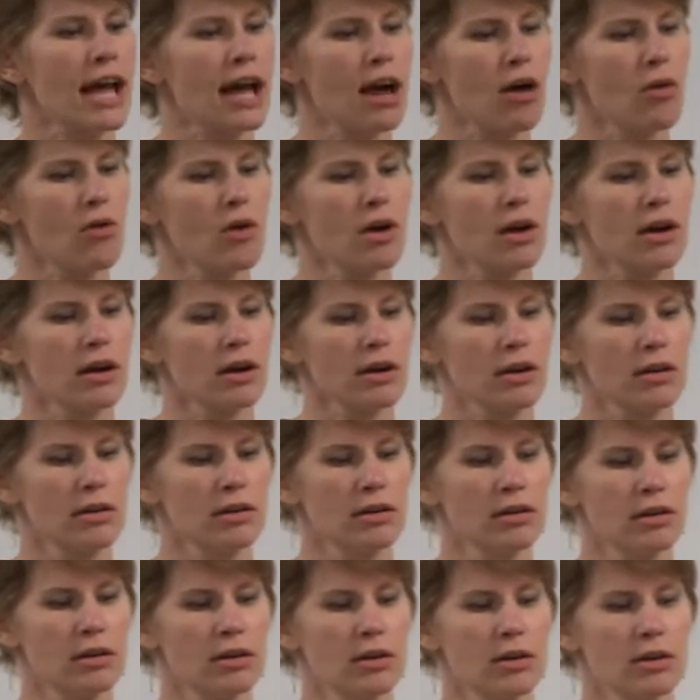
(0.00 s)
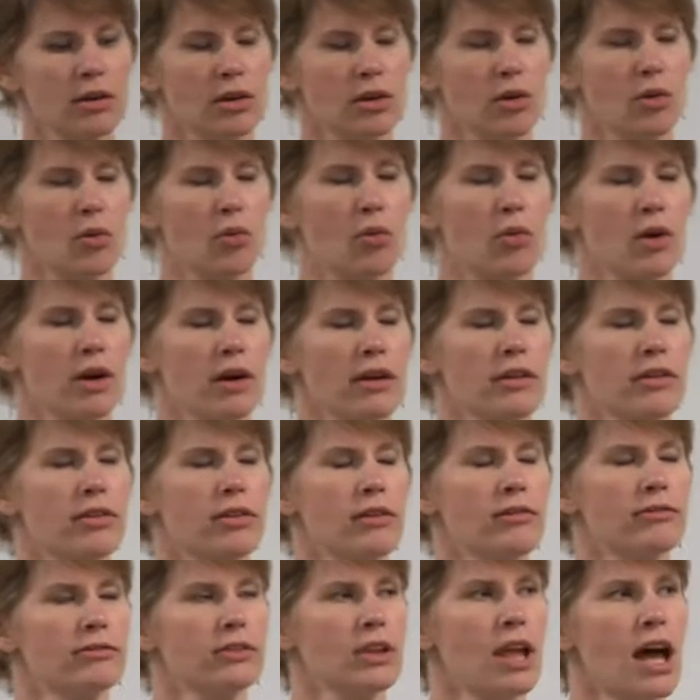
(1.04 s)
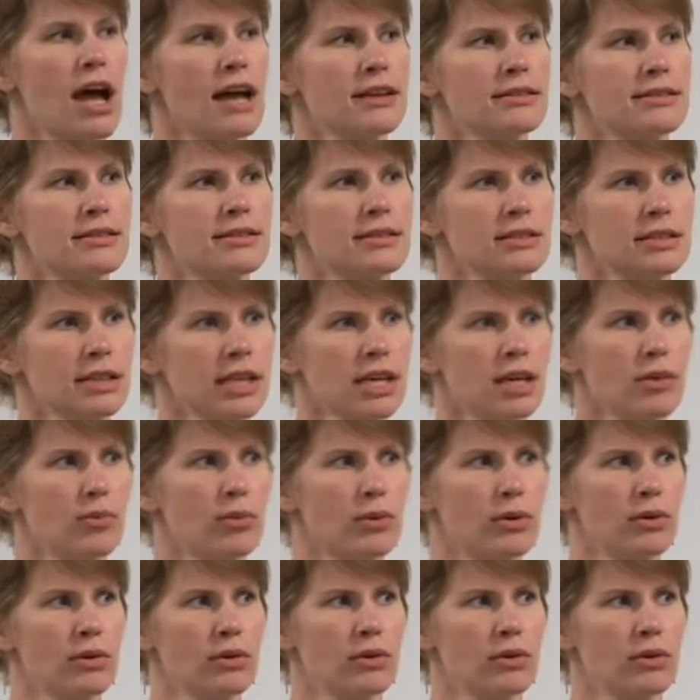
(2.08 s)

hour worth of lost sleep,